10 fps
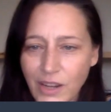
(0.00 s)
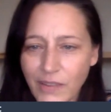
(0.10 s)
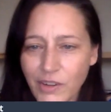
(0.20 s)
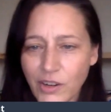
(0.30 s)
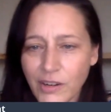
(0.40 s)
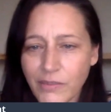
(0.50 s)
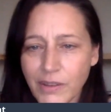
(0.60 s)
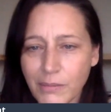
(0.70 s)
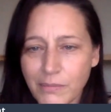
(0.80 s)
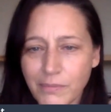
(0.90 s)
I haven't heard of
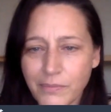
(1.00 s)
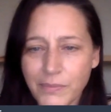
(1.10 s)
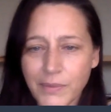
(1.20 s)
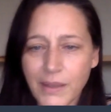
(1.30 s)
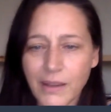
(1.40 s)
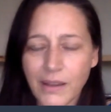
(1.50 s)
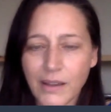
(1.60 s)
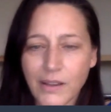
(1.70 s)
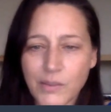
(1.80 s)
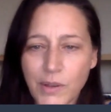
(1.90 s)
him
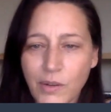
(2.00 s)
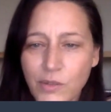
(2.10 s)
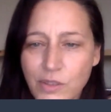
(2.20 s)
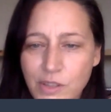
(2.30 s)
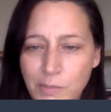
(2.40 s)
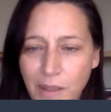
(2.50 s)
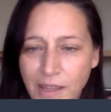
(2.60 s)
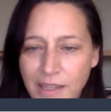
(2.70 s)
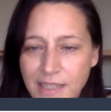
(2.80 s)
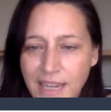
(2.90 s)
as well. Also, oh,
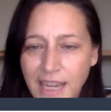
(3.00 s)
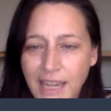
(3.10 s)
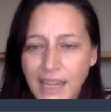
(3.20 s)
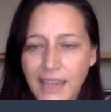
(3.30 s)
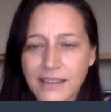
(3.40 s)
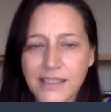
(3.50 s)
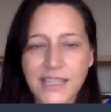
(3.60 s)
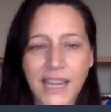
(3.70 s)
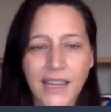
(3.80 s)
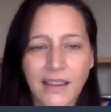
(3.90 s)
spellings K N
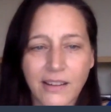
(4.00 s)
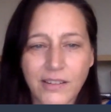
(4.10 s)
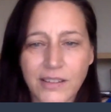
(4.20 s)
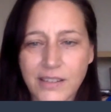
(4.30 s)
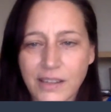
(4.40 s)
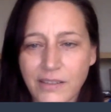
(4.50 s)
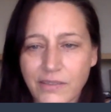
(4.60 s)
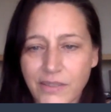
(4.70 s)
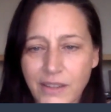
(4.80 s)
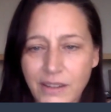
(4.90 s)
D A L instead of
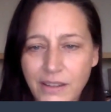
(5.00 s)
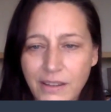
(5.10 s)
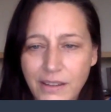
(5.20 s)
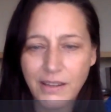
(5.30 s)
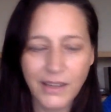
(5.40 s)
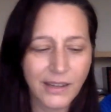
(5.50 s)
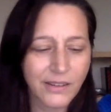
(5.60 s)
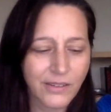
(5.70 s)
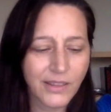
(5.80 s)
Kendall.